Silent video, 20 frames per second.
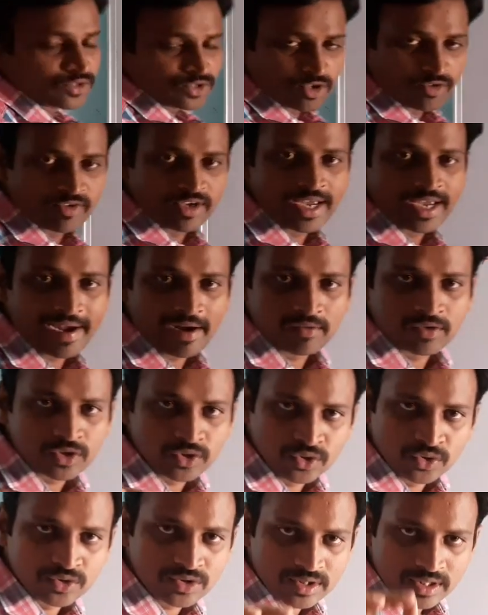So we have to
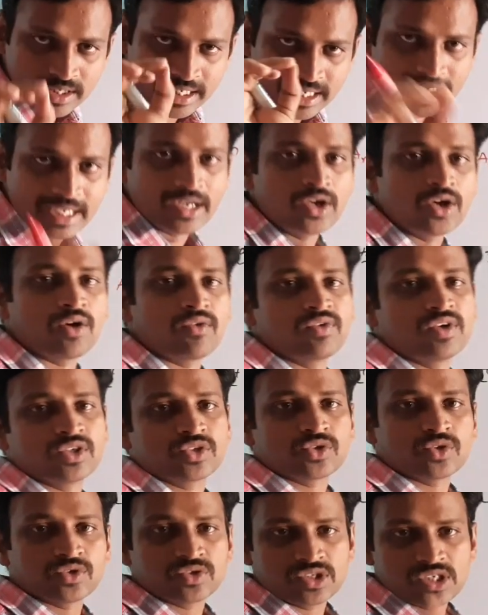use degree of
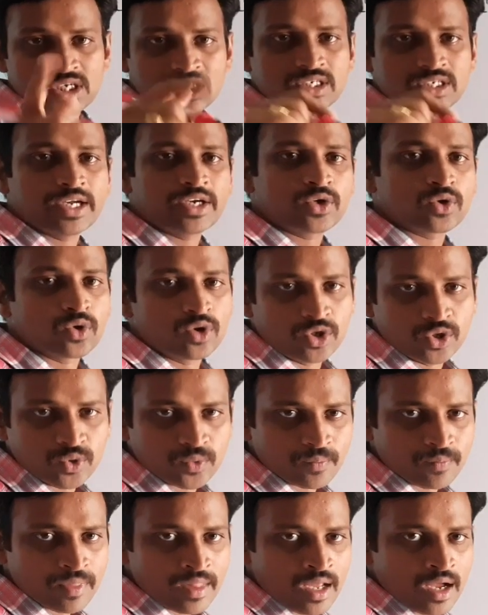dissociation. I told
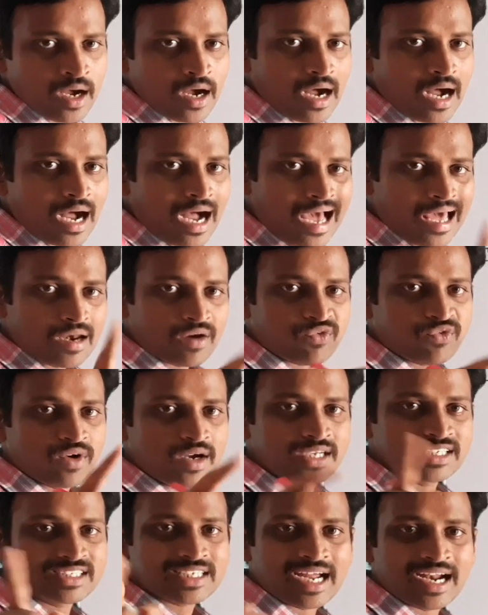you,
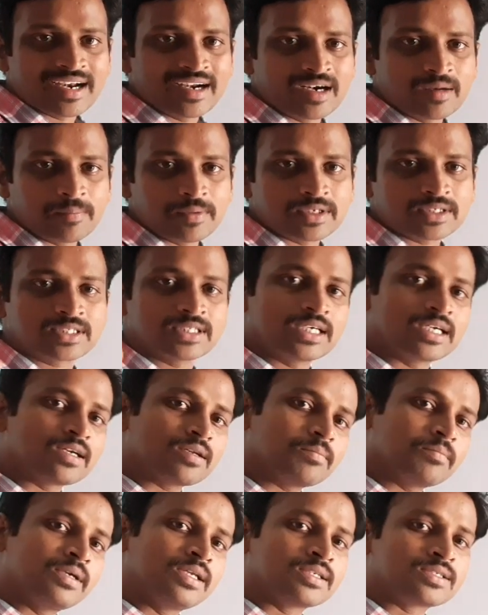alpha is
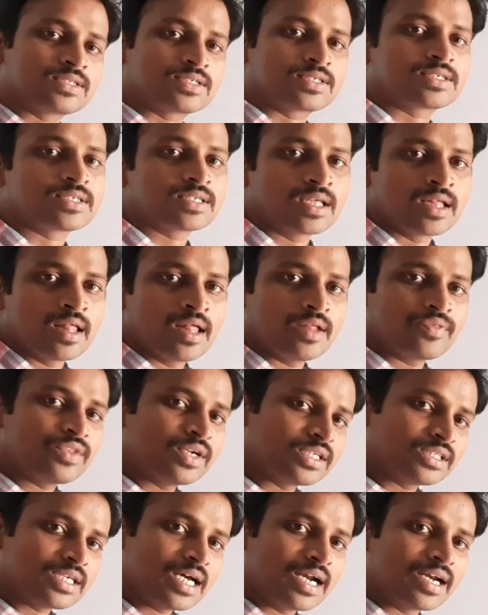100%, means that
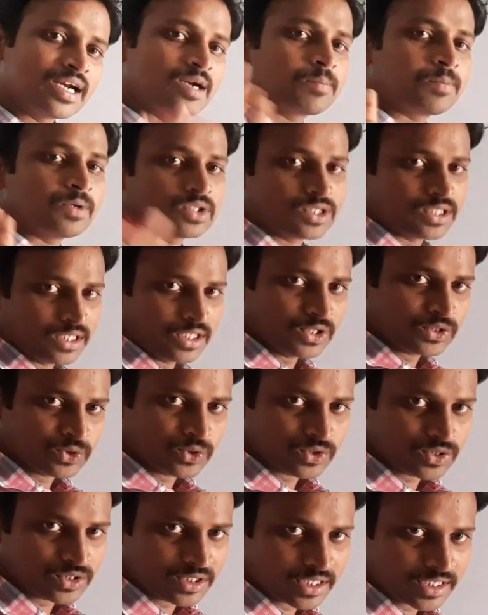is 100%
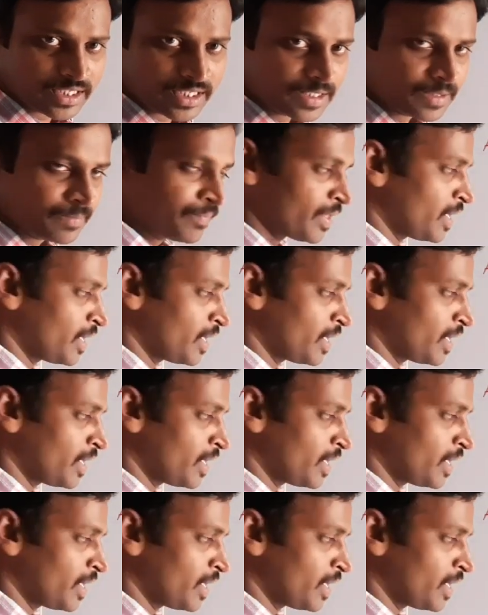dissociated.